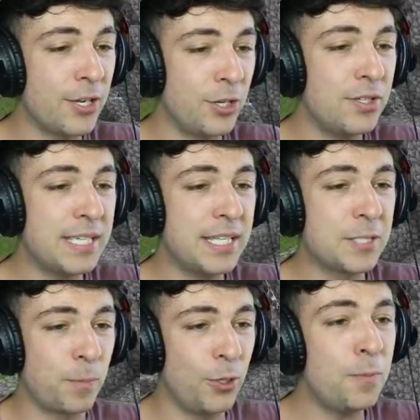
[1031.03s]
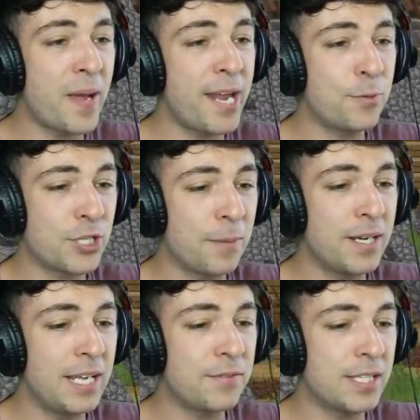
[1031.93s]
using this blue bed, which I'm
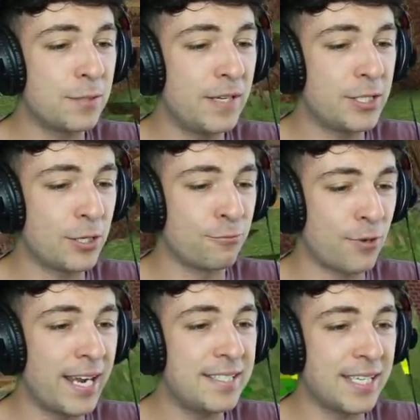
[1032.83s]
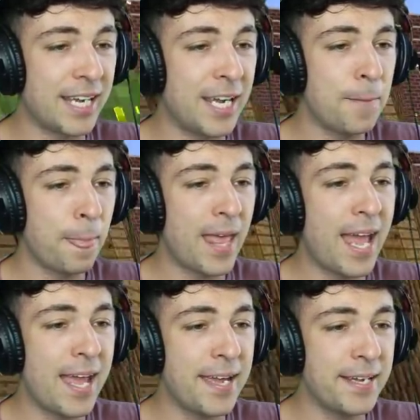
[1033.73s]
going to give to this villager right here.
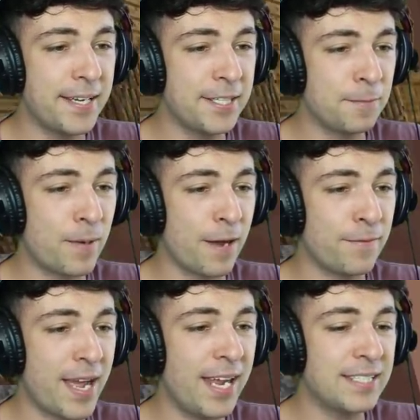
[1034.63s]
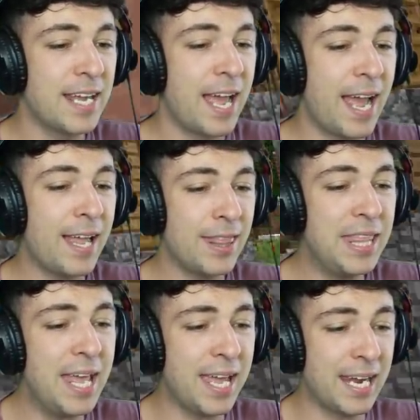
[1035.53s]
And perfect. And
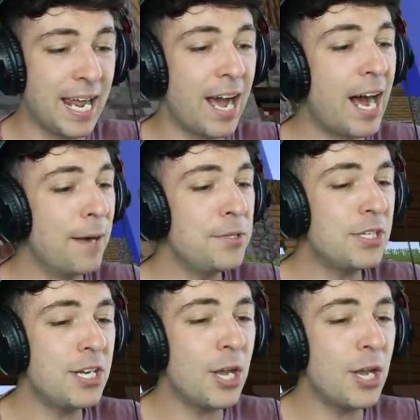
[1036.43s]
then I'm just going